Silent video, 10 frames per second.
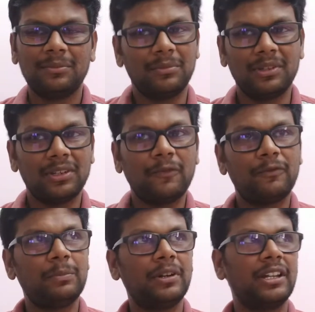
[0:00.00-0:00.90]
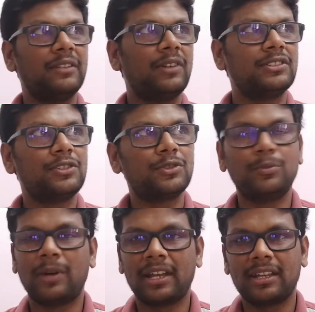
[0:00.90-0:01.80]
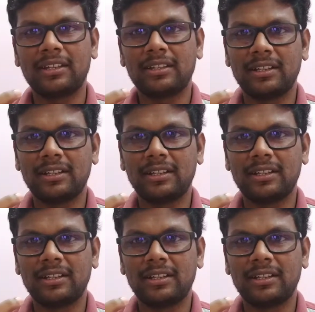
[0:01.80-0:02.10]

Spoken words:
Everybody wanted to buy